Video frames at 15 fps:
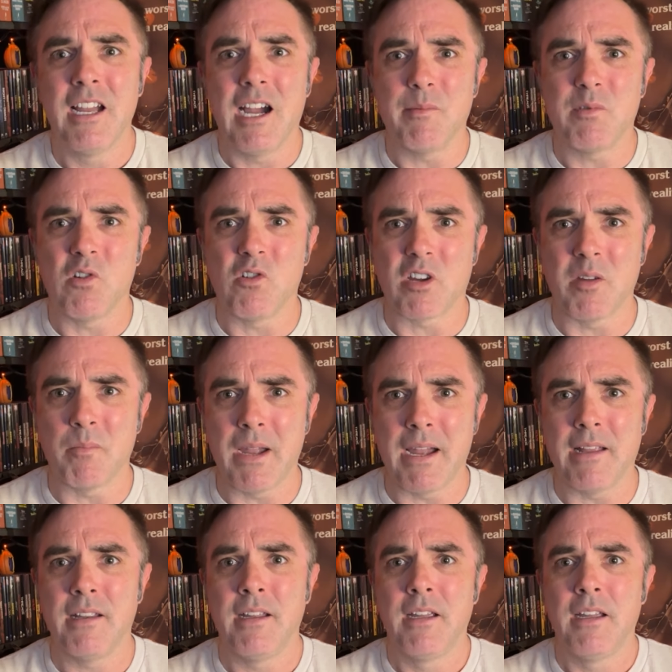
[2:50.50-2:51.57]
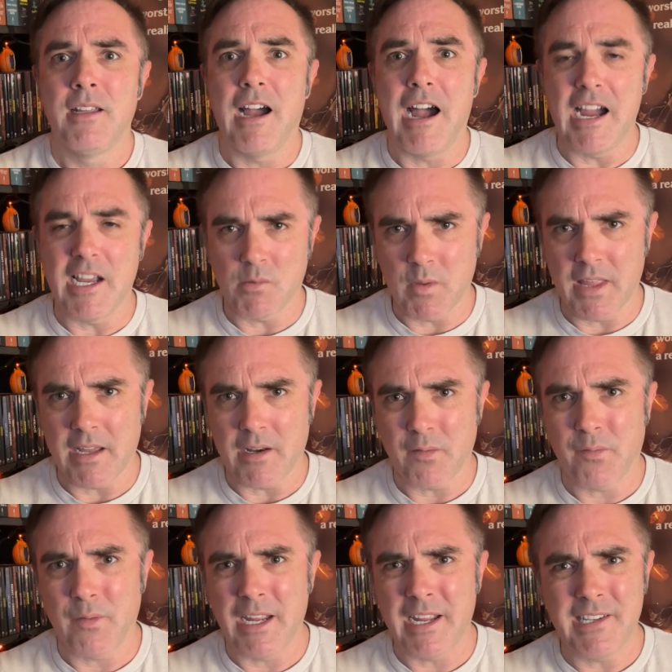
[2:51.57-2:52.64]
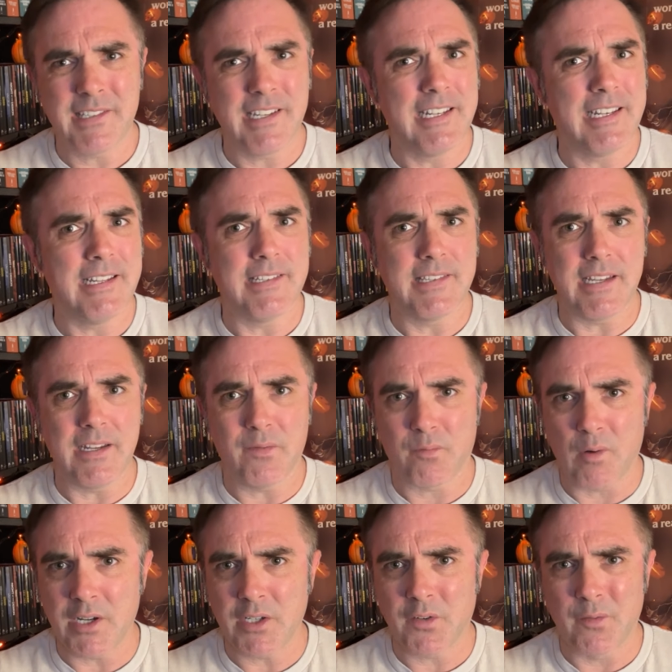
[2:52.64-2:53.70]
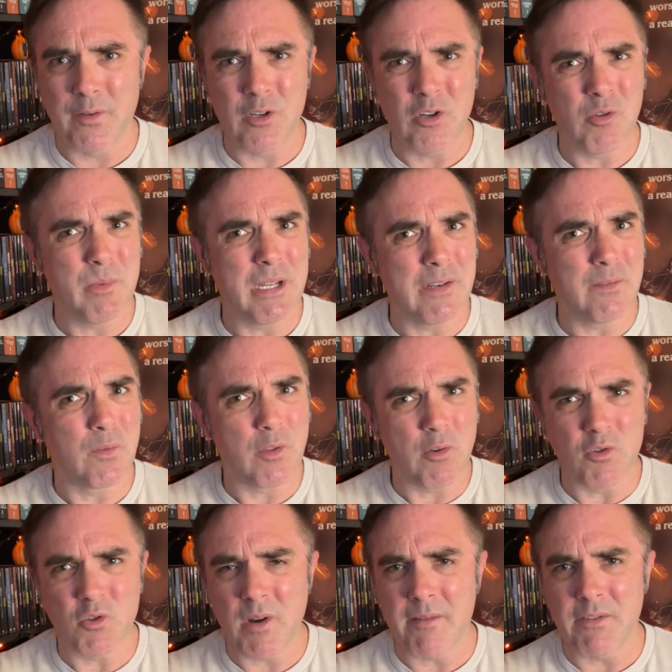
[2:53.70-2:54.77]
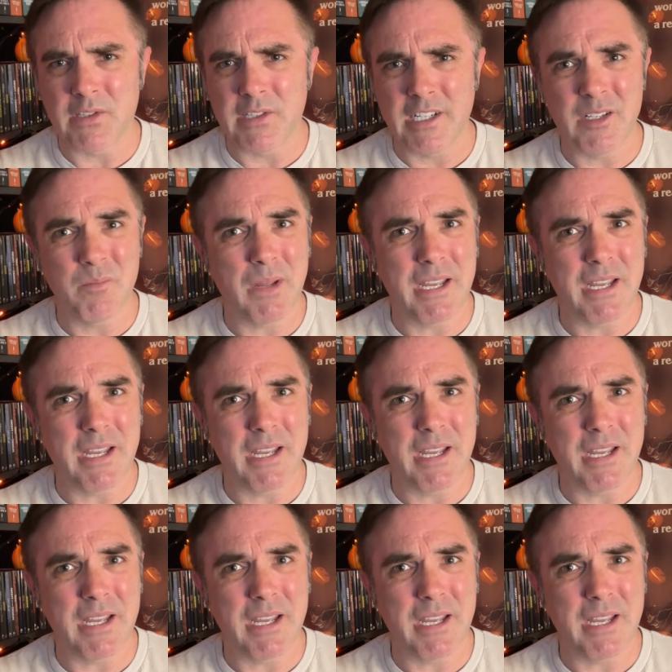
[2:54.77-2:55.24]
I'm talking about Eyes Without a Face. It is a French film, and for those who haven't seen it,